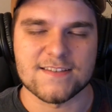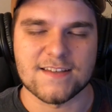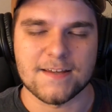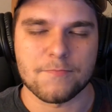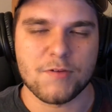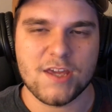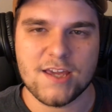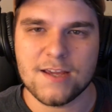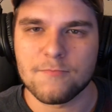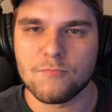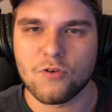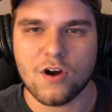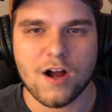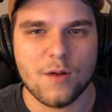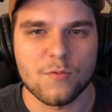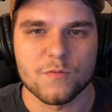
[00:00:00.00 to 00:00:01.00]
these like peeing
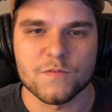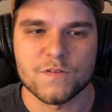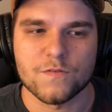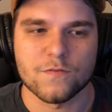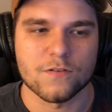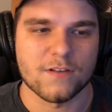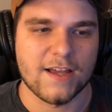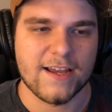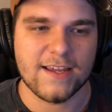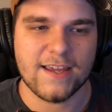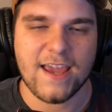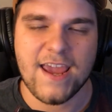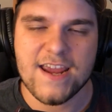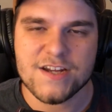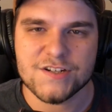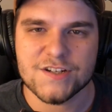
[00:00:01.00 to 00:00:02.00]
problems for like
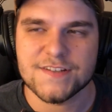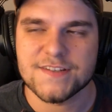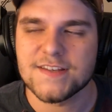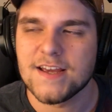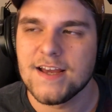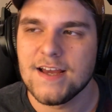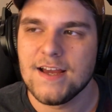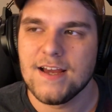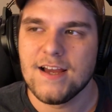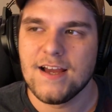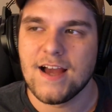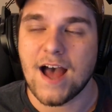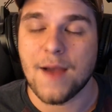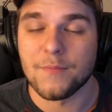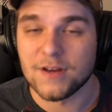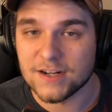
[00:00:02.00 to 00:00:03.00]
ages.
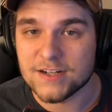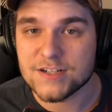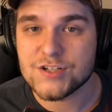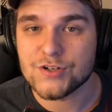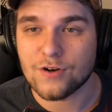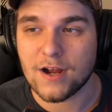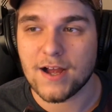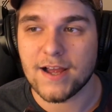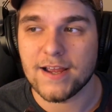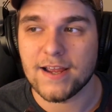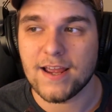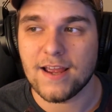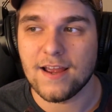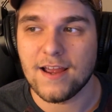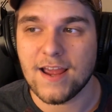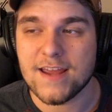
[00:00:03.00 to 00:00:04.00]
I'm going to
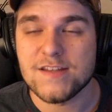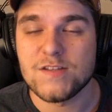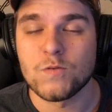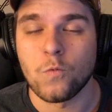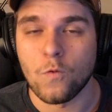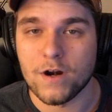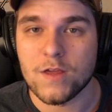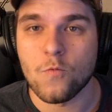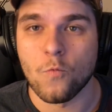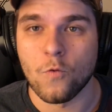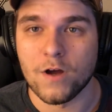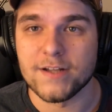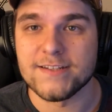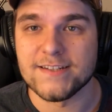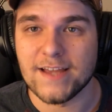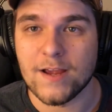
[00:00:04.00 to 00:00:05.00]
try a
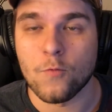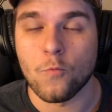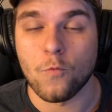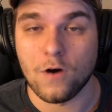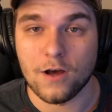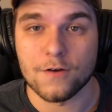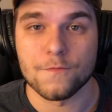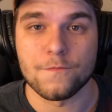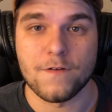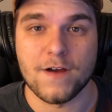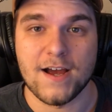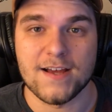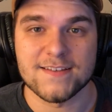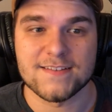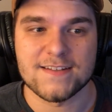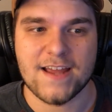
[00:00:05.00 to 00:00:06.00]
21-day water
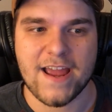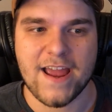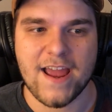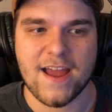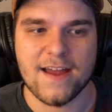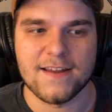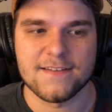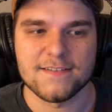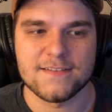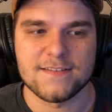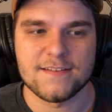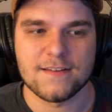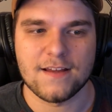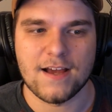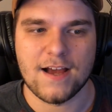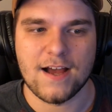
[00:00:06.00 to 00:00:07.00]
fast. And
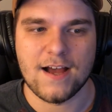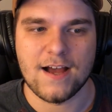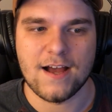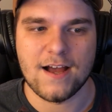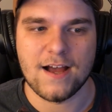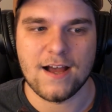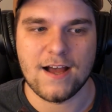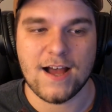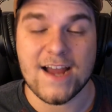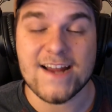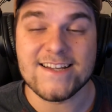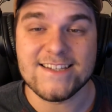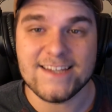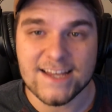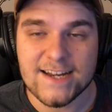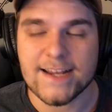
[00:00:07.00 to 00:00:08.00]
I
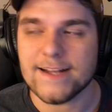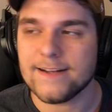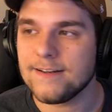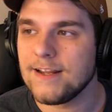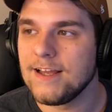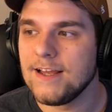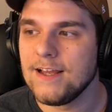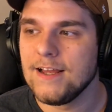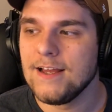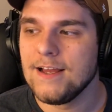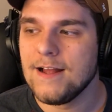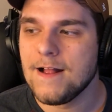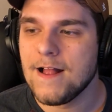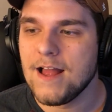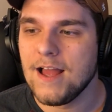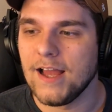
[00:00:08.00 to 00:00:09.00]
did it.
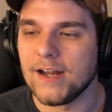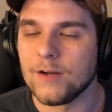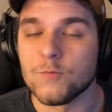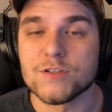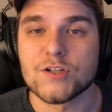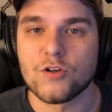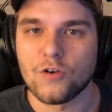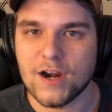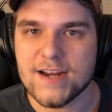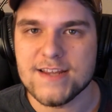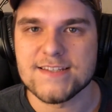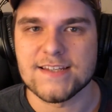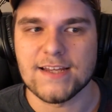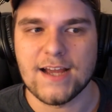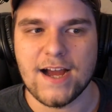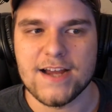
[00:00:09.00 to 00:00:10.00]
And it was
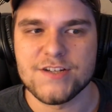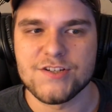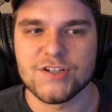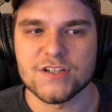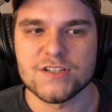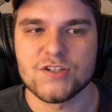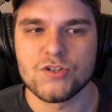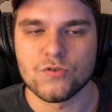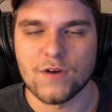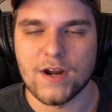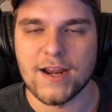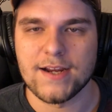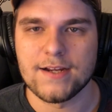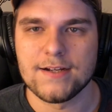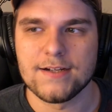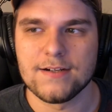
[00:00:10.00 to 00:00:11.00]
crazy. I just
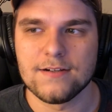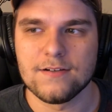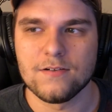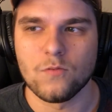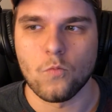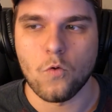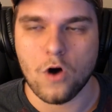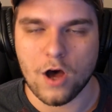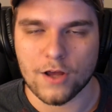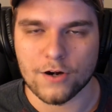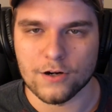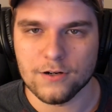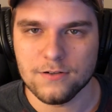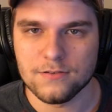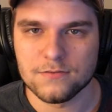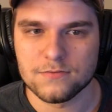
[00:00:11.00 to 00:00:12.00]
drank
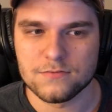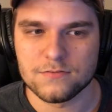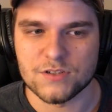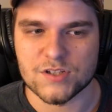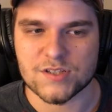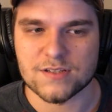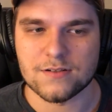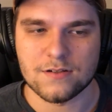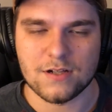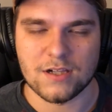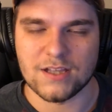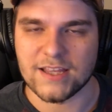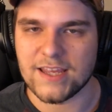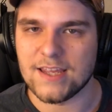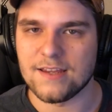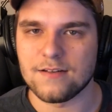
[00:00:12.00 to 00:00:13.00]
water, just
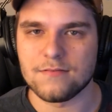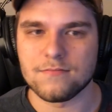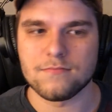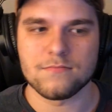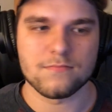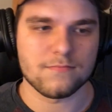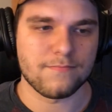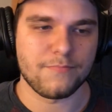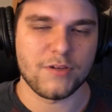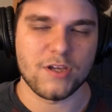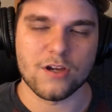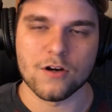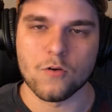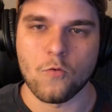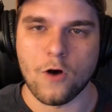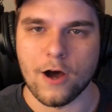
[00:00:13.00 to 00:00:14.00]
clean,
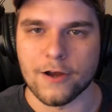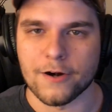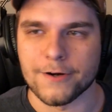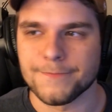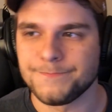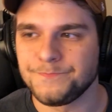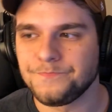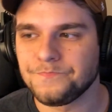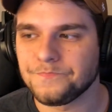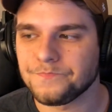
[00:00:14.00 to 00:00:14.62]
pure water.